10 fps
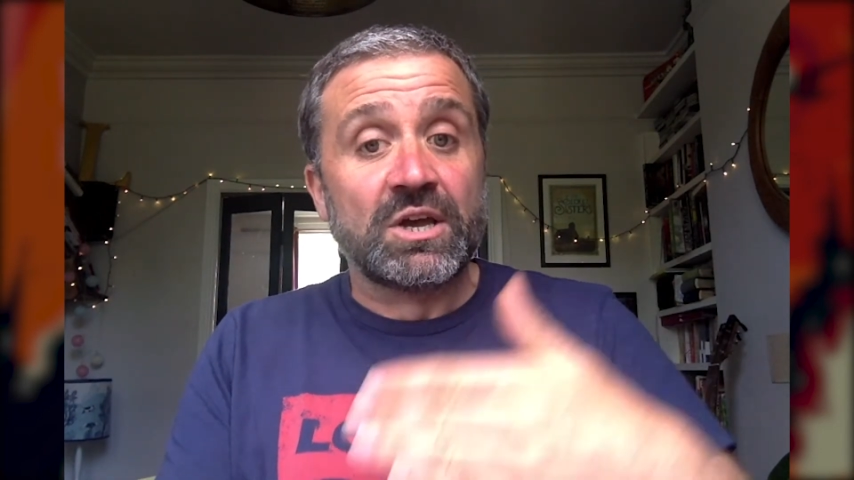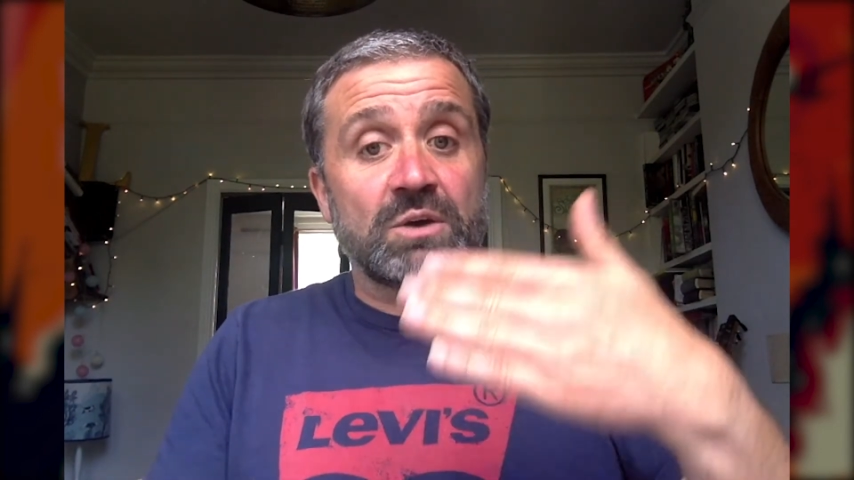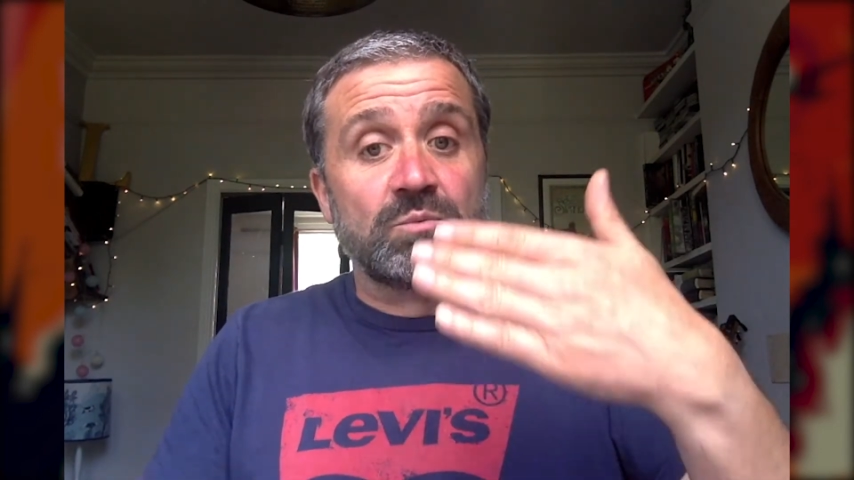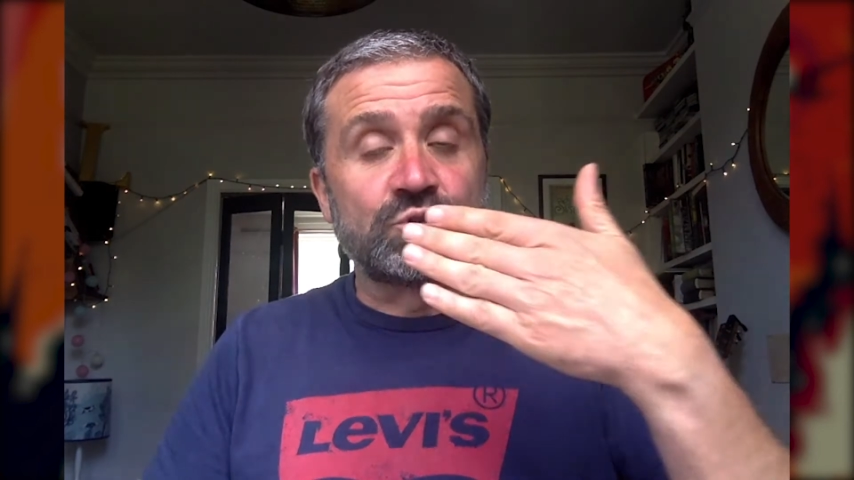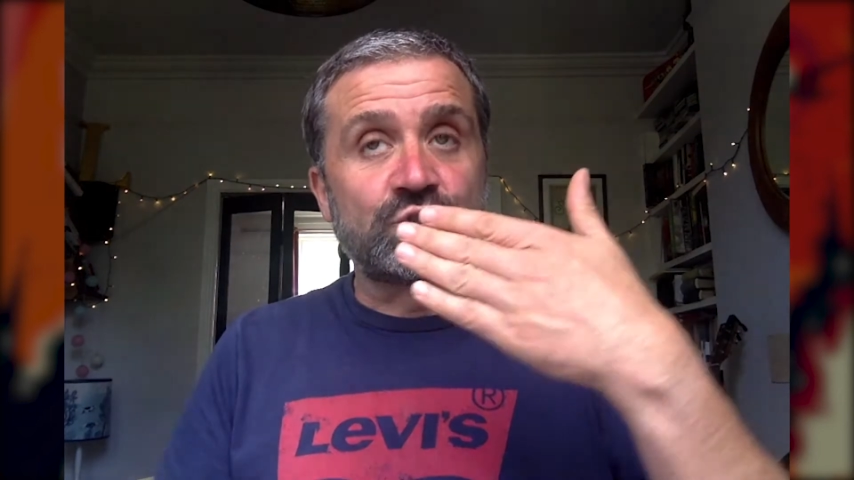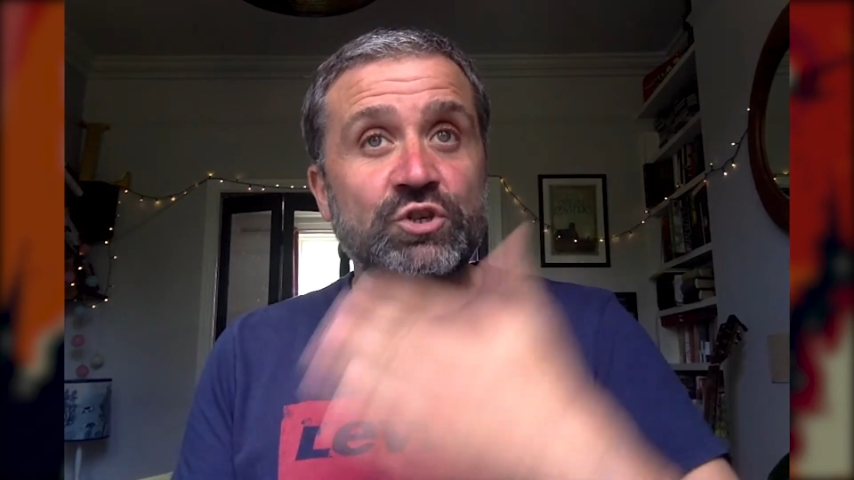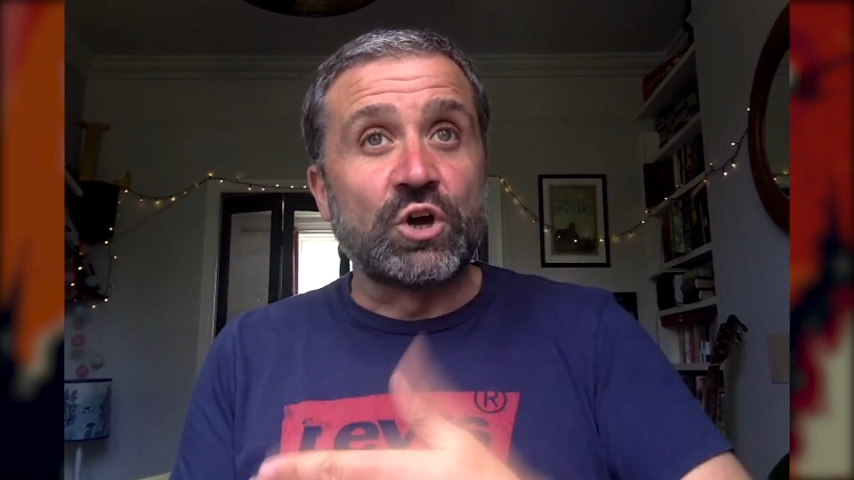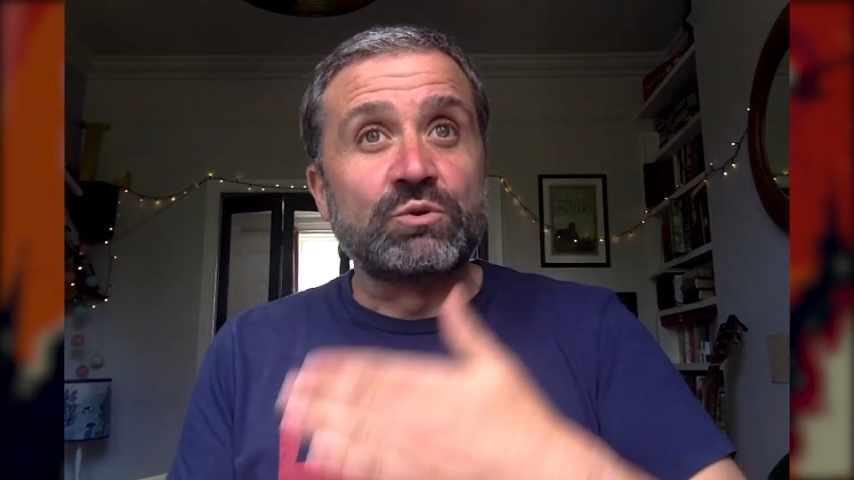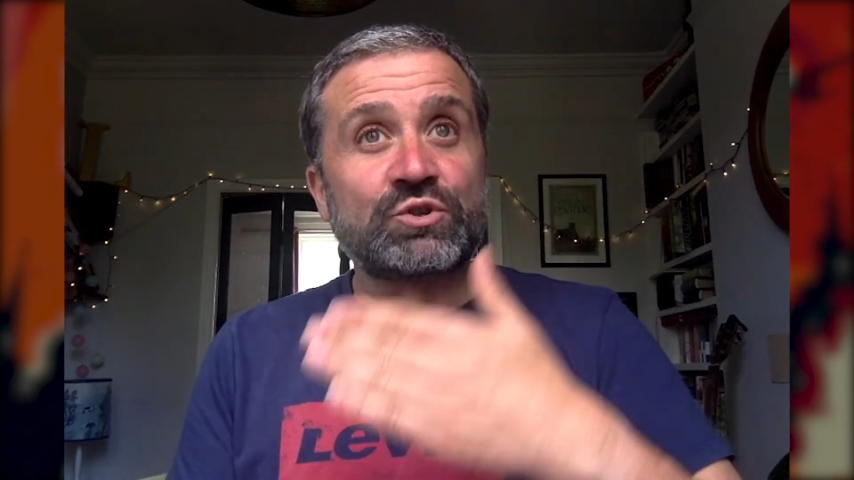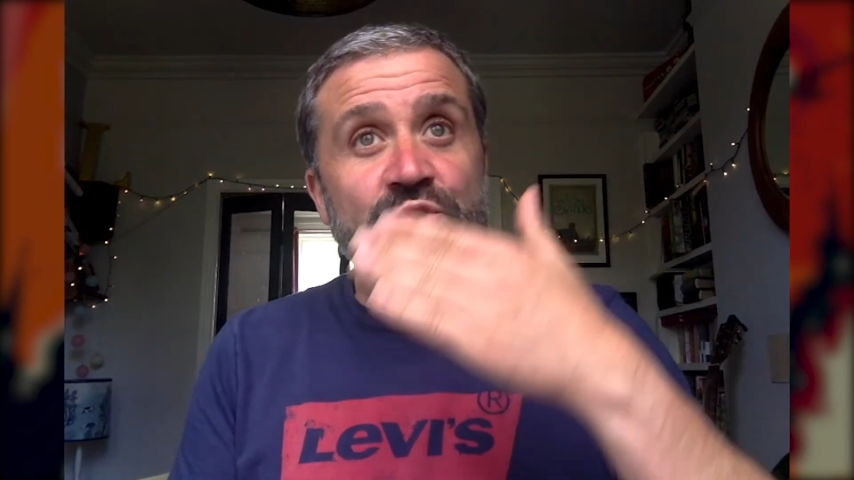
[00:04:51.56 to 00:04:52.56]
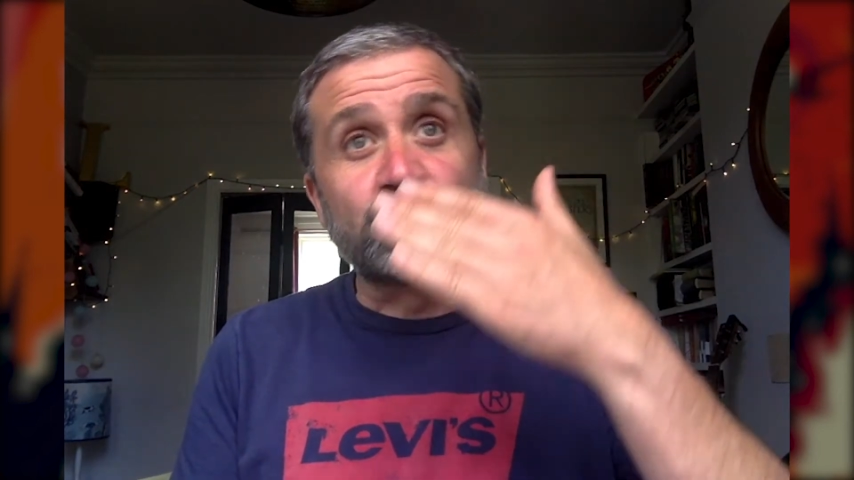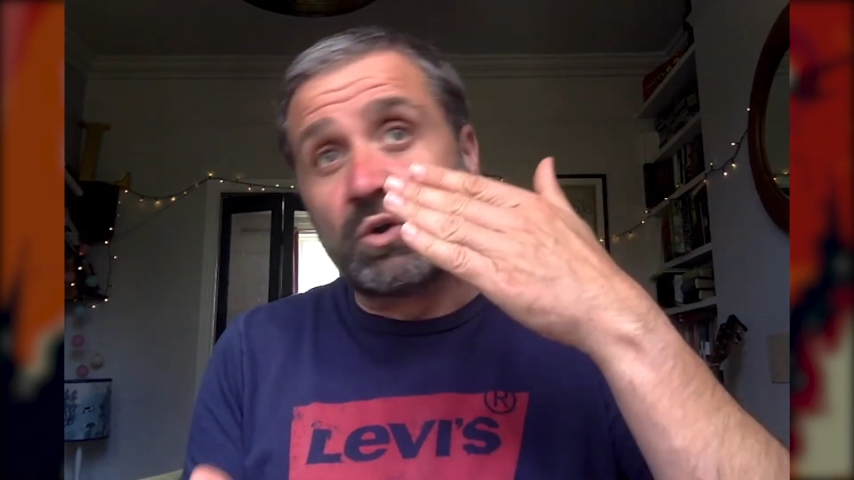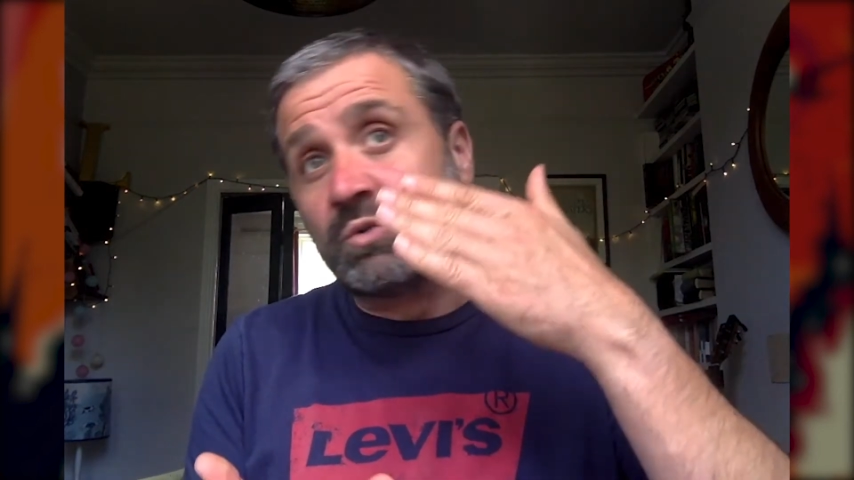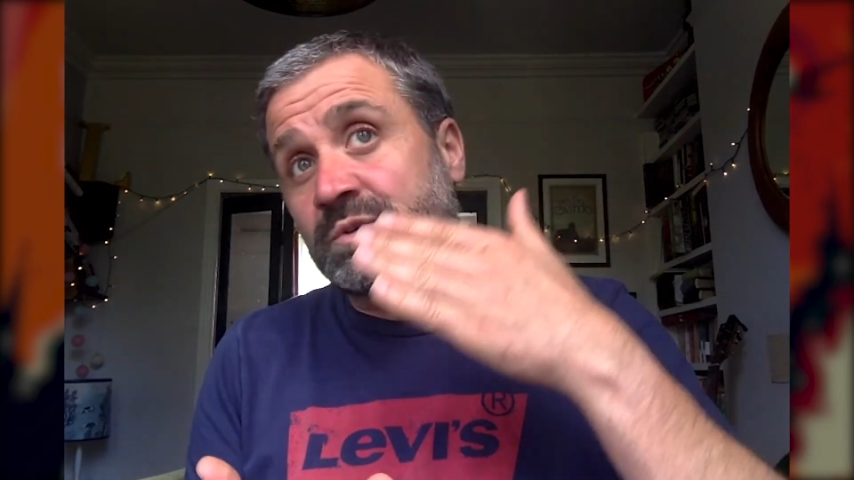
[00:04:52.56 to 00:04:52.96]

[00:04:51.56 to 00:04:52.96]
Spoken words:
will show just what a